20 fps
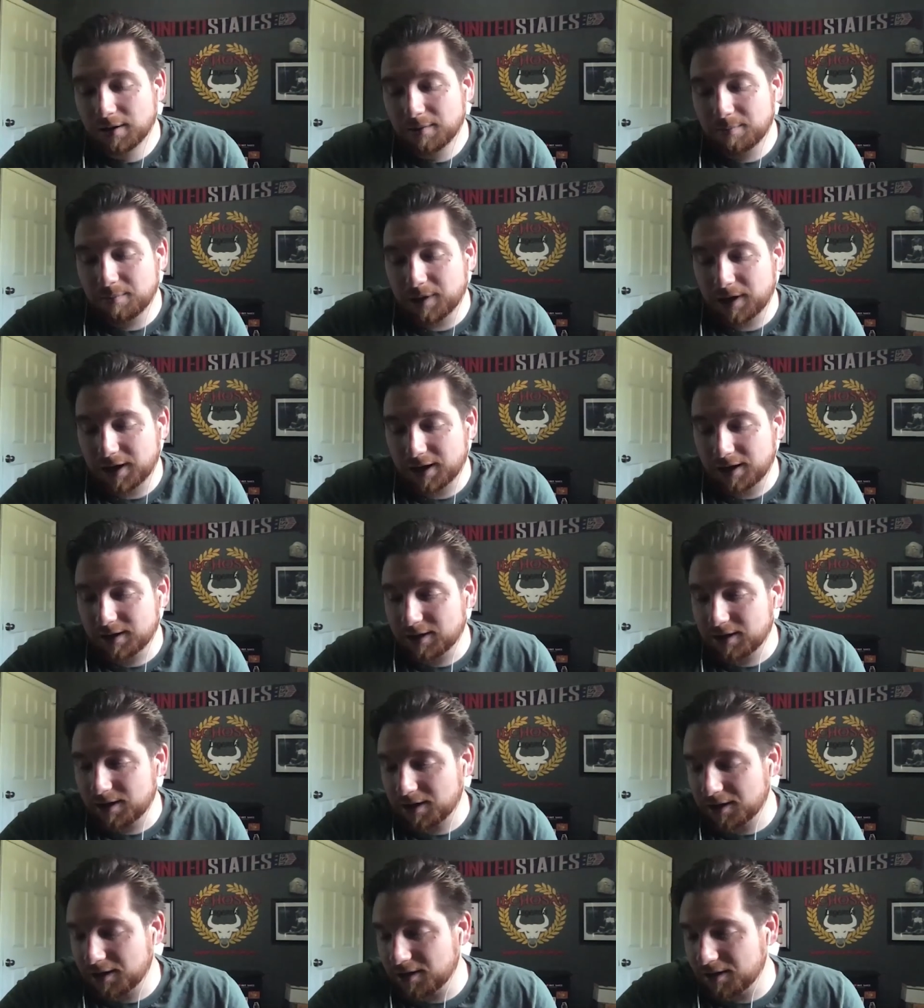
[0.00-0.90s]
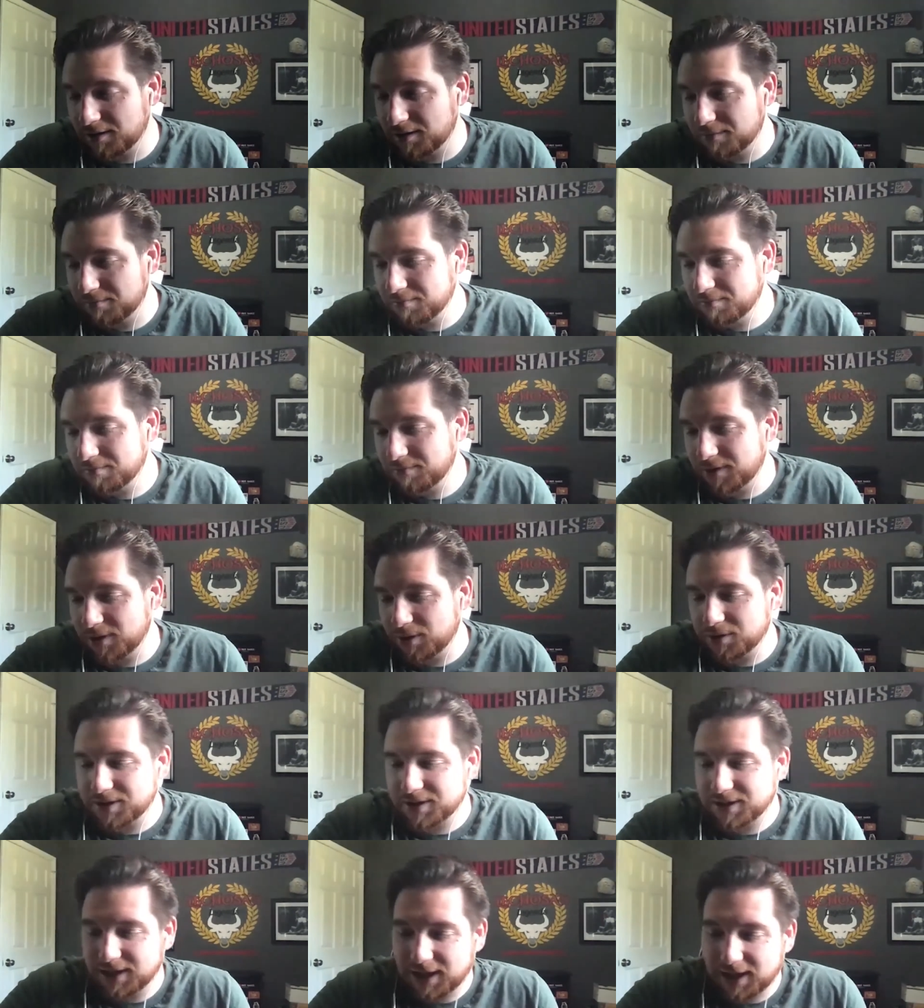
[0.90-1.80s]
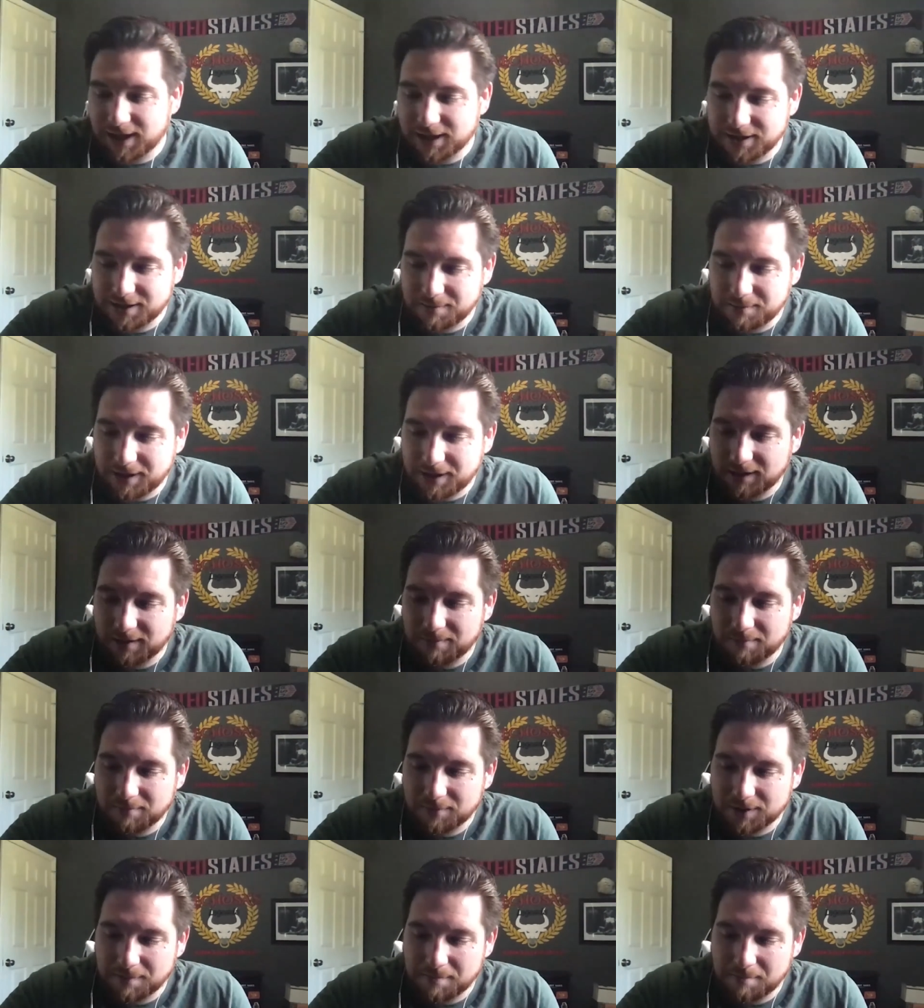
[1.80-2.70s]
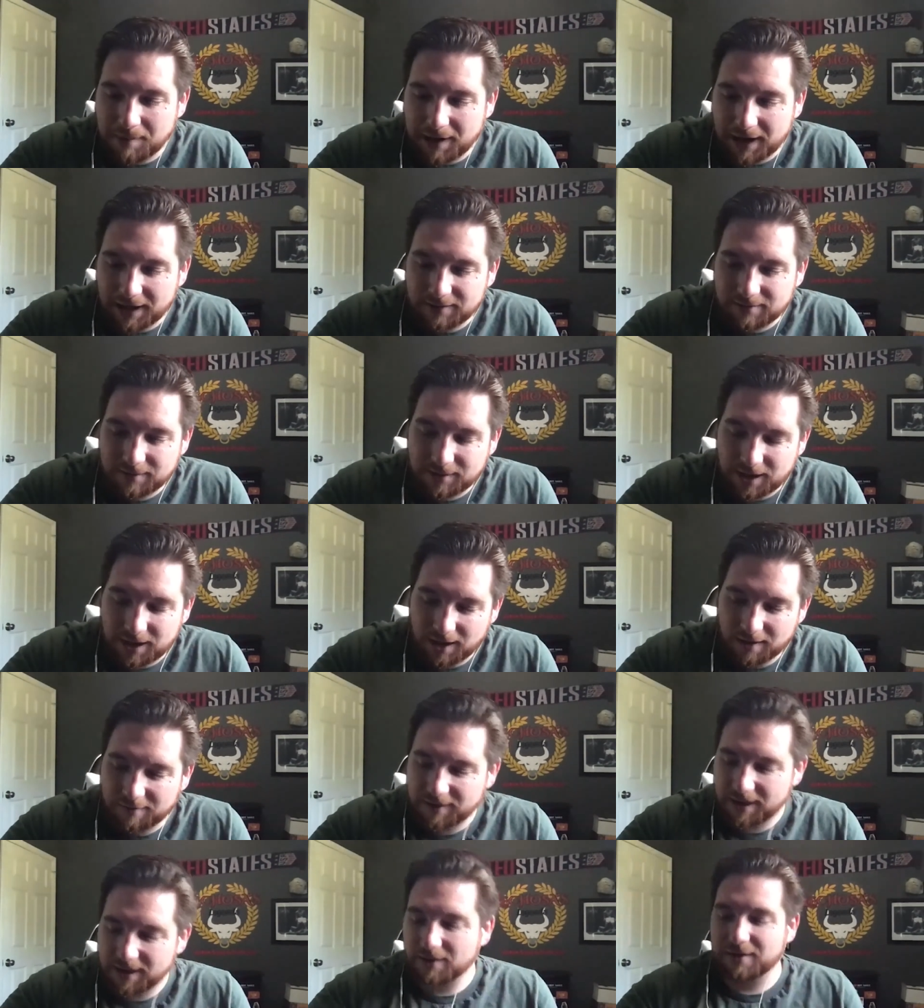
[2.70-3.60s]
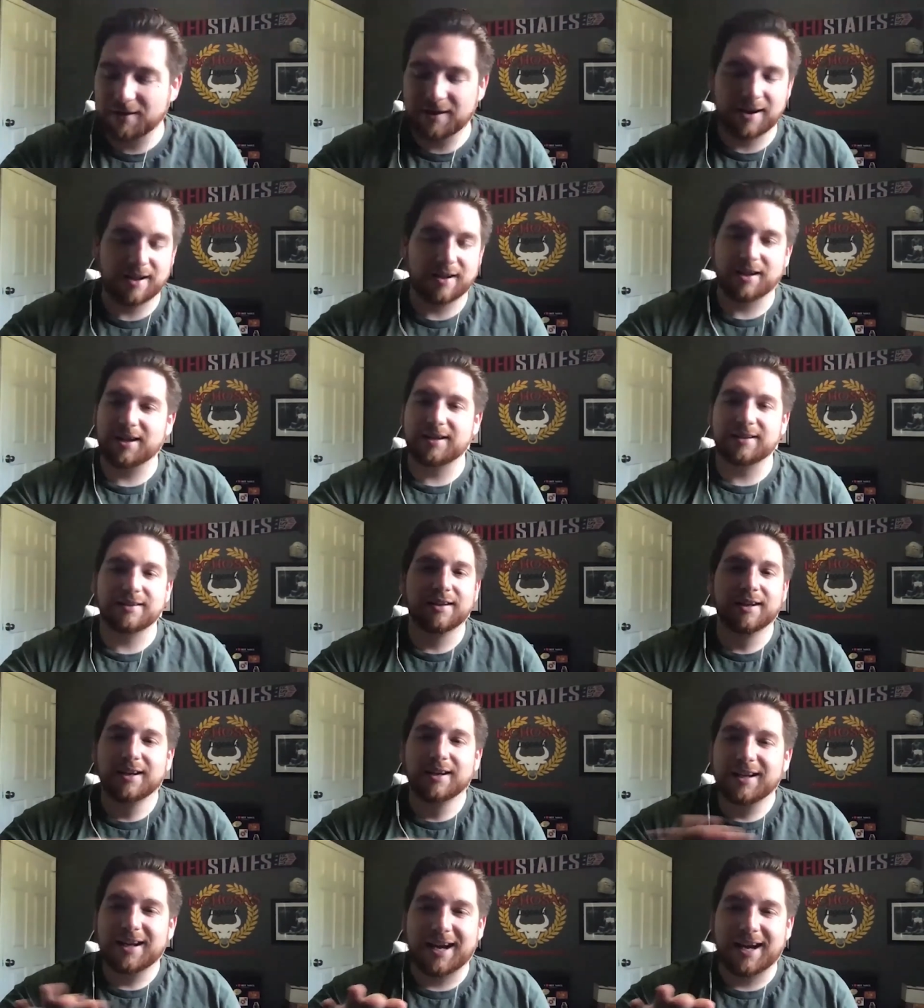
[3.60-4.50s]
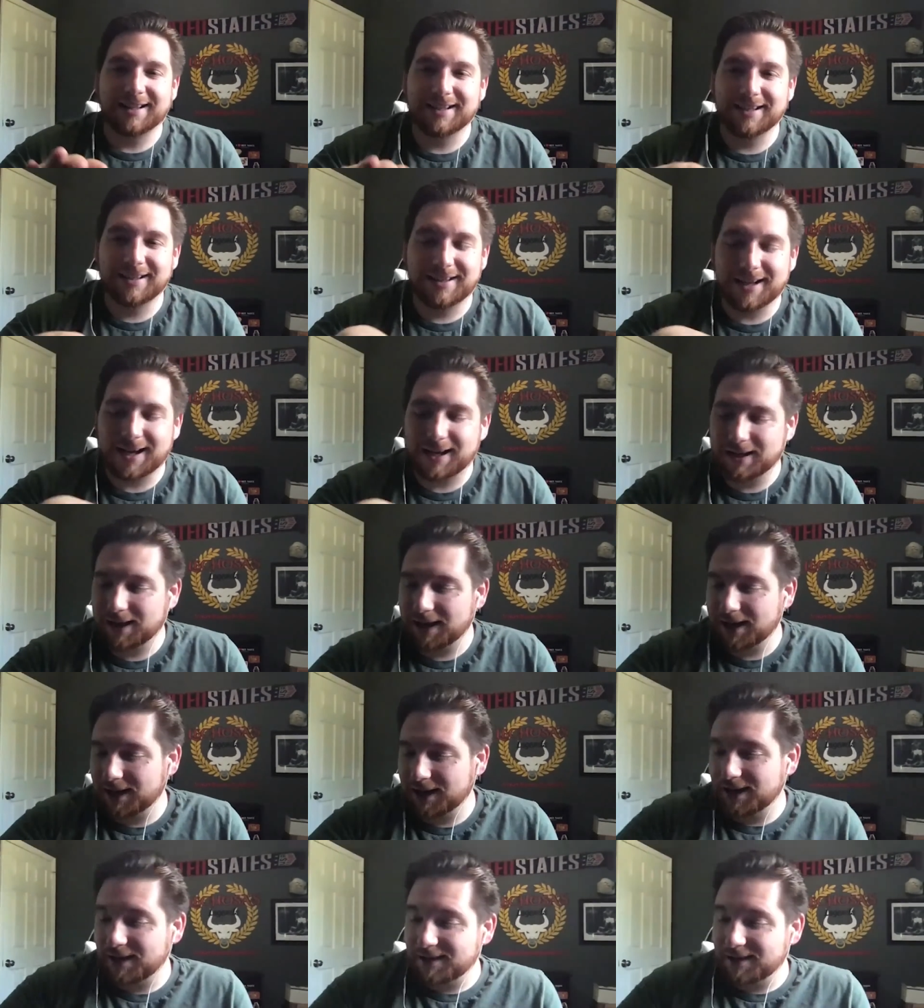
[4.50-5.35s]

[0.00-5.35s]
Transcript: But um, there was this lady and she made some baked cauliflower and I, I did not like it.